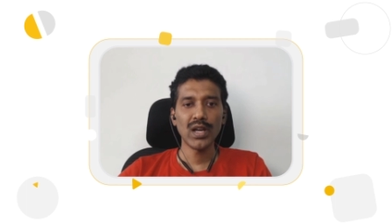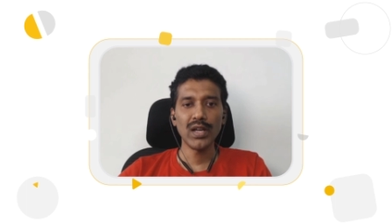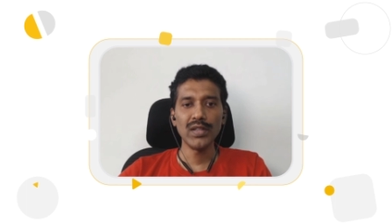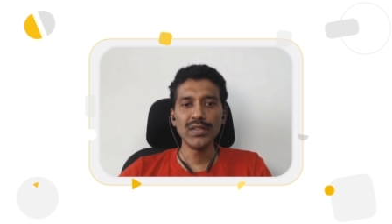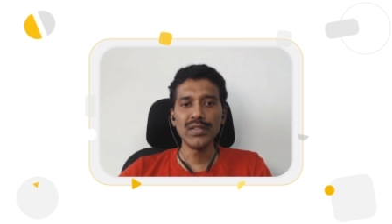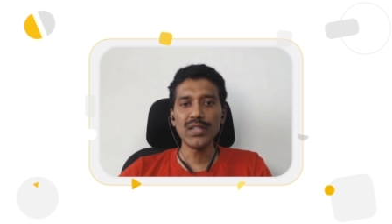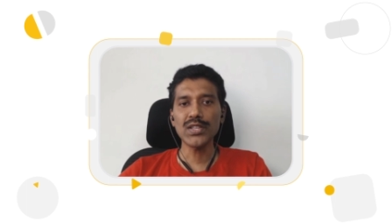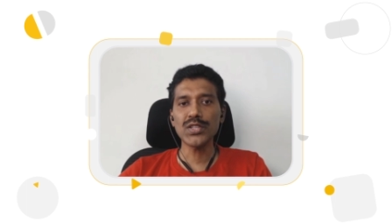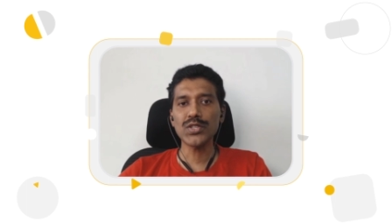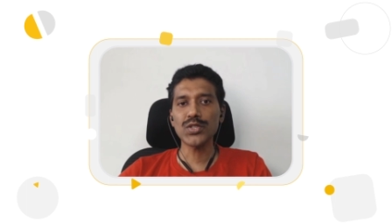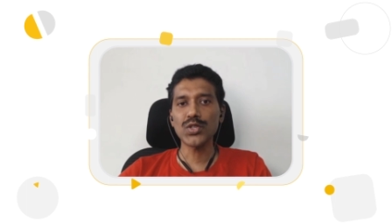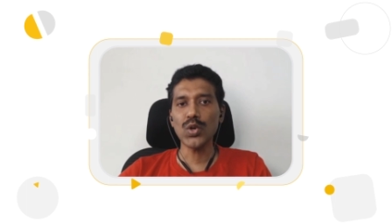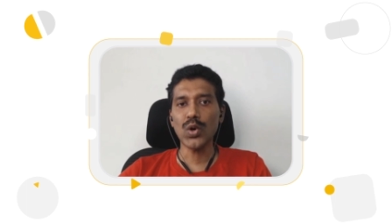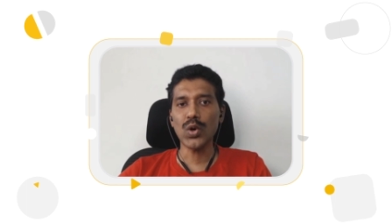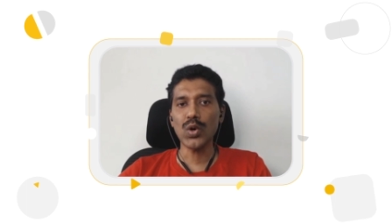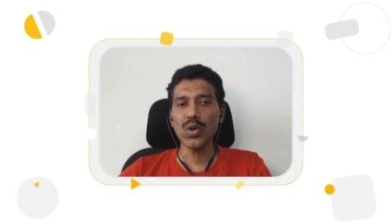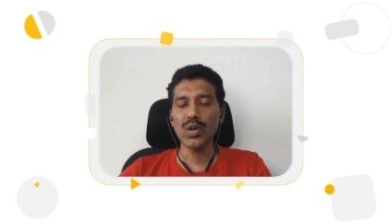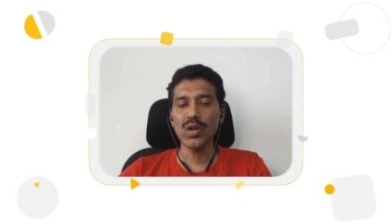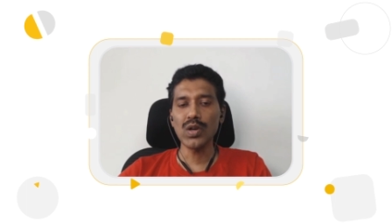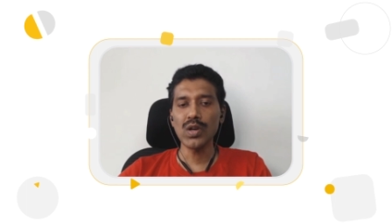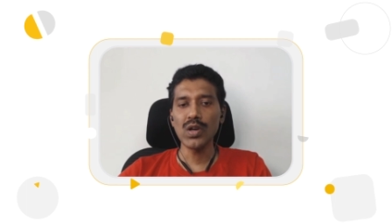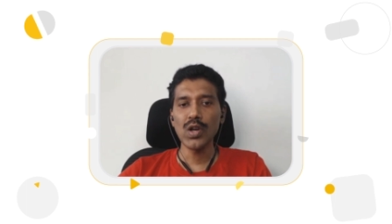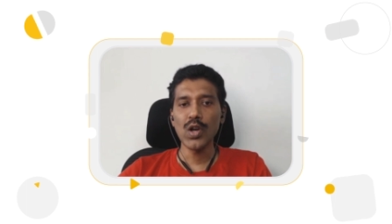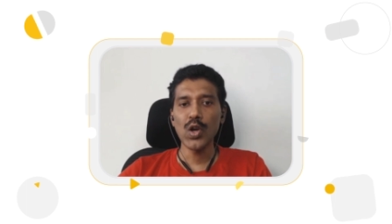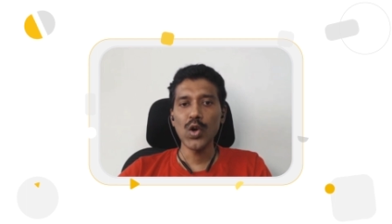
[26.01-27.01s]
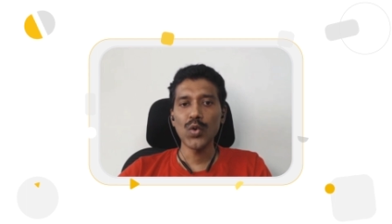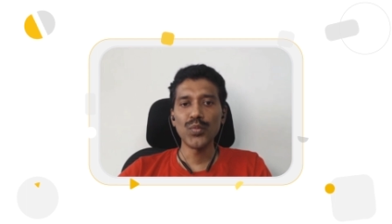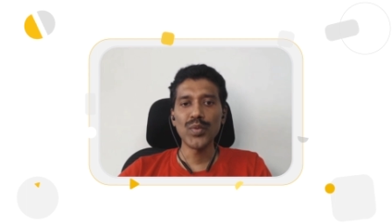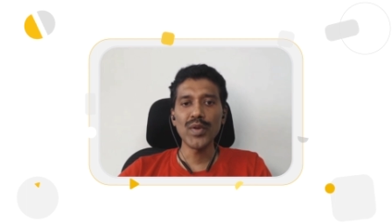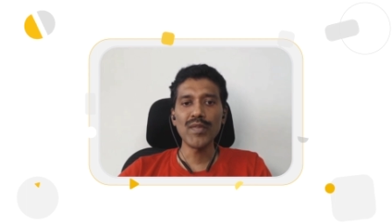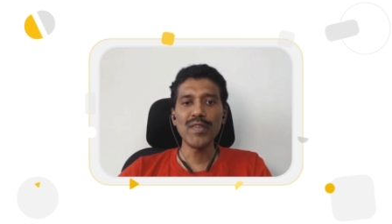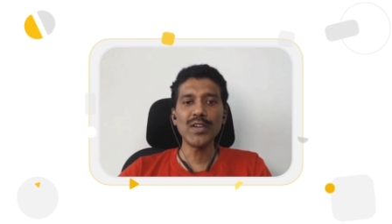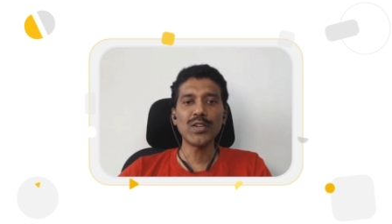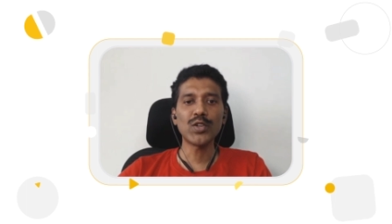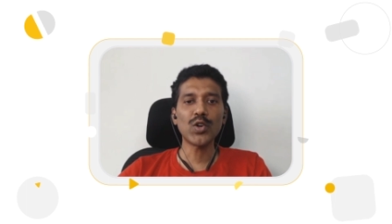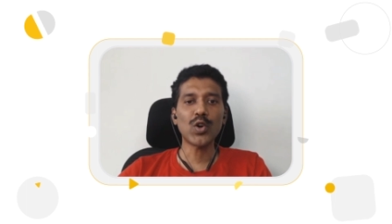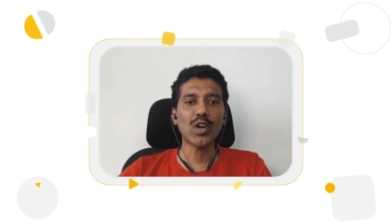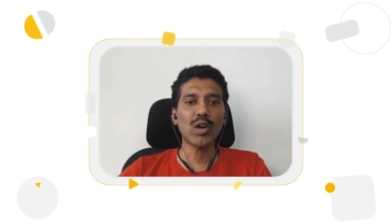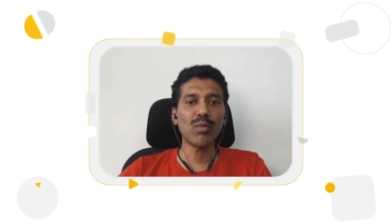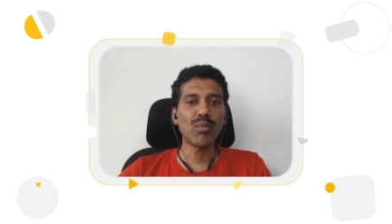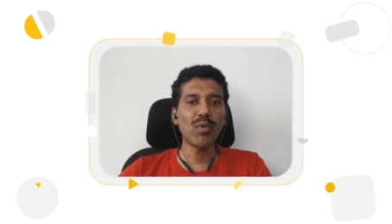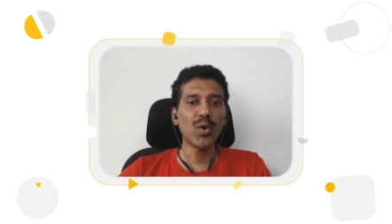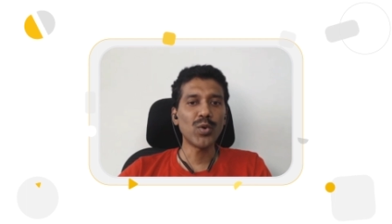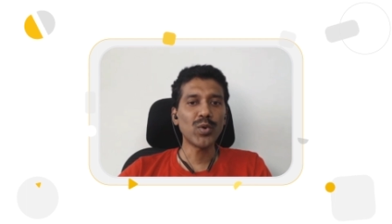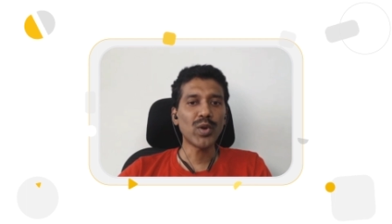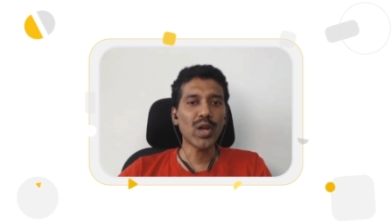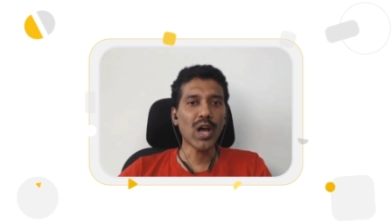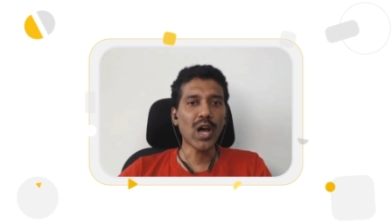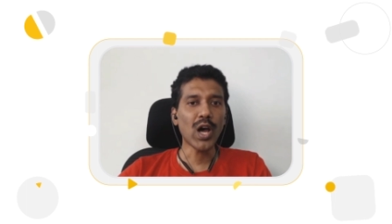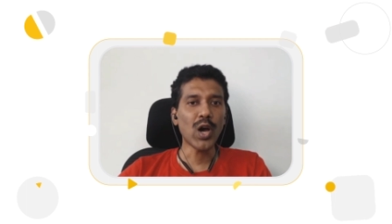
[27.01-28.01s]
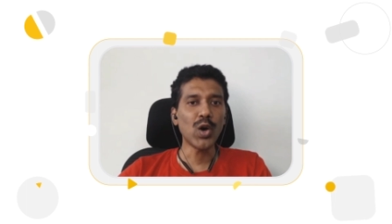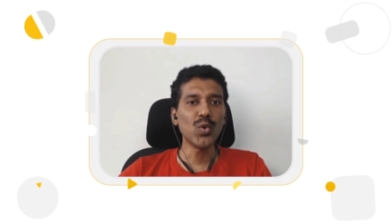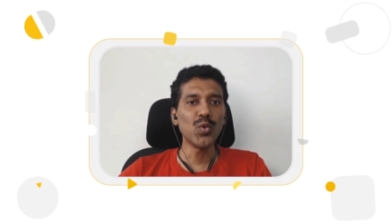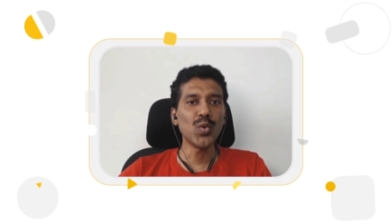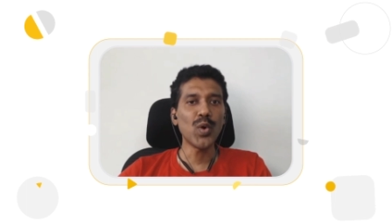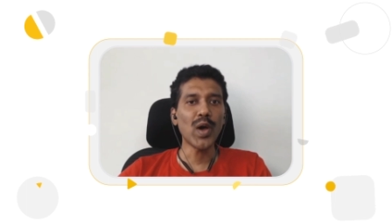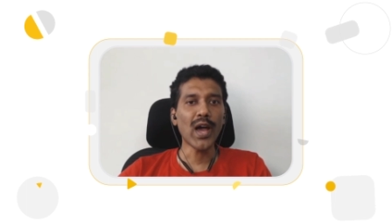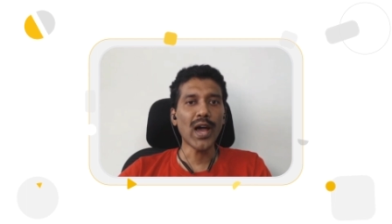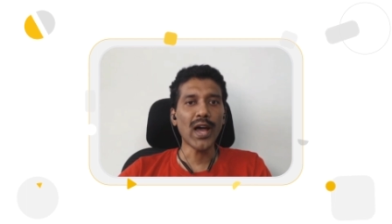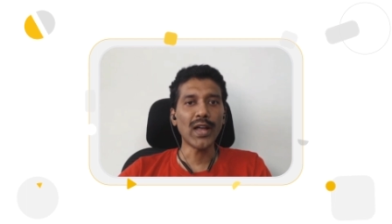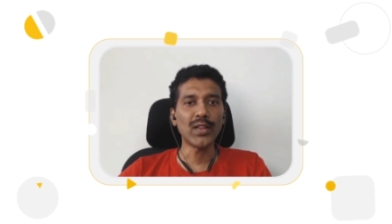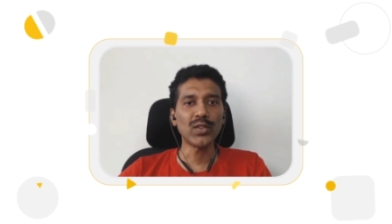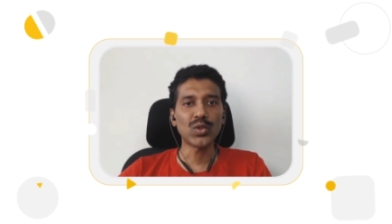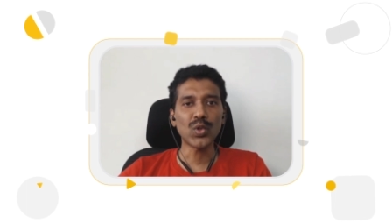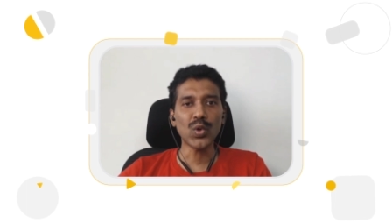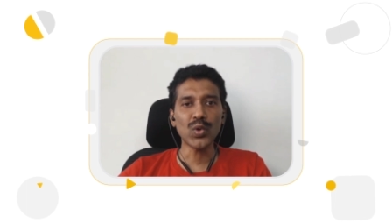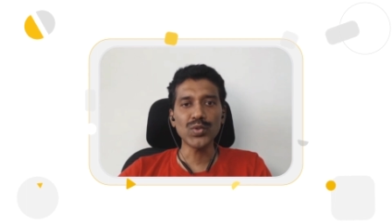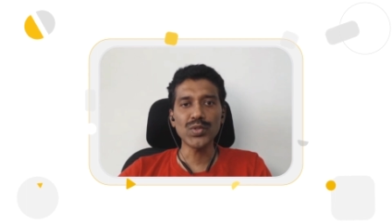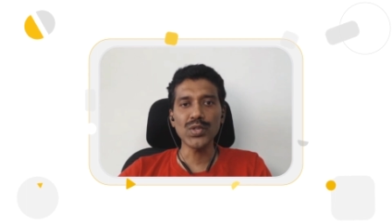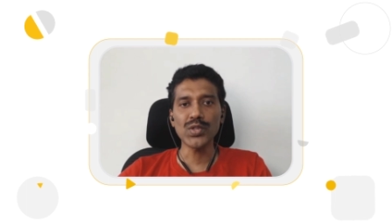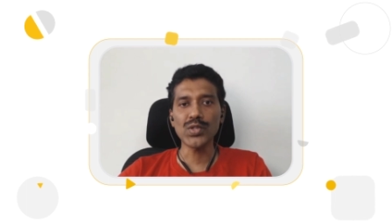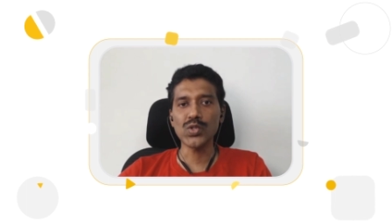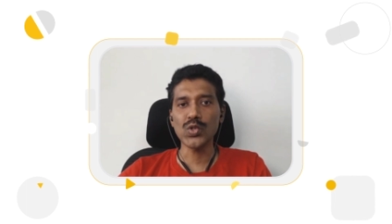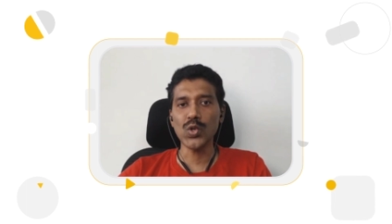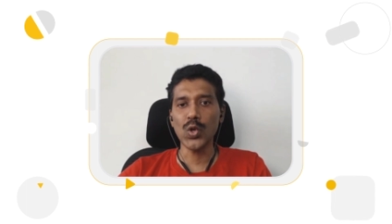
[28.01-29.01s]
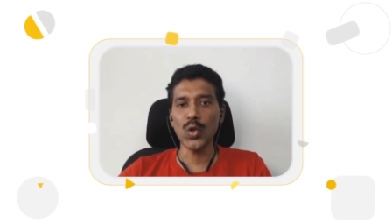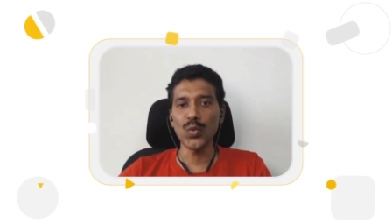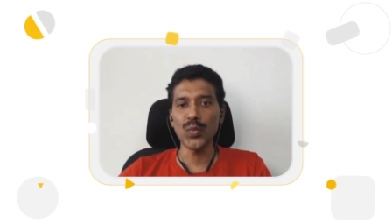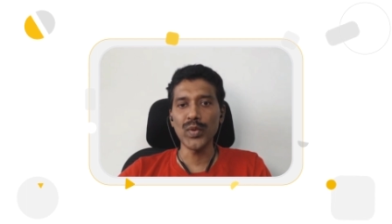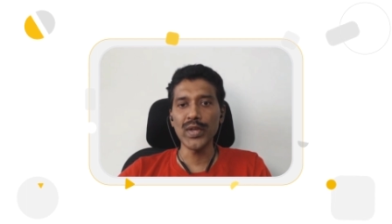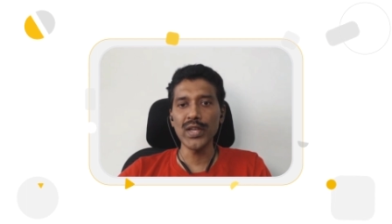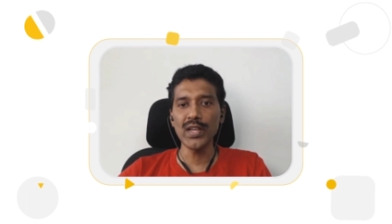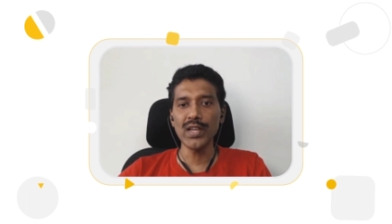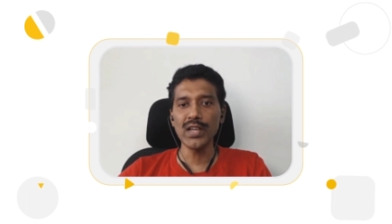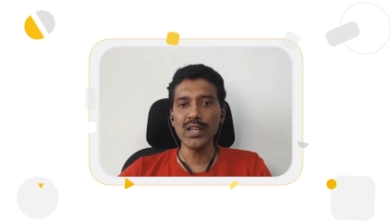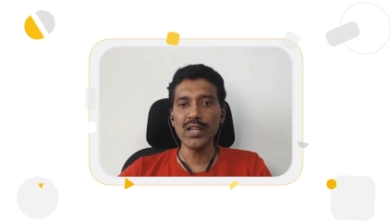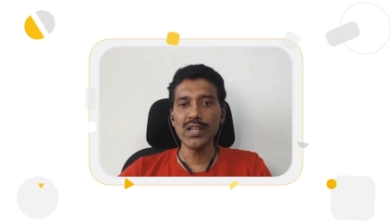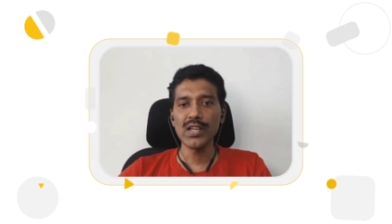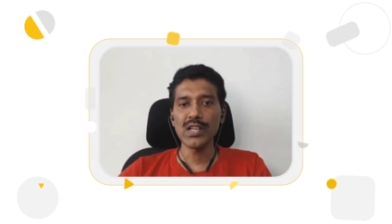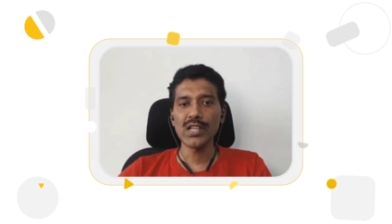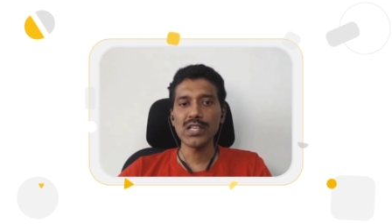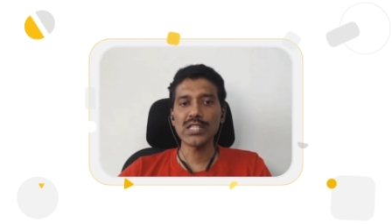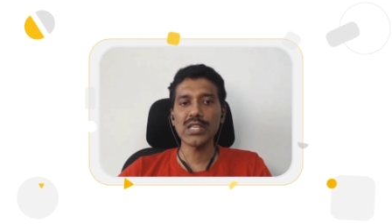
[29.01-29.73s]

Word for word: In this talk, we will talk about how Anthos is solving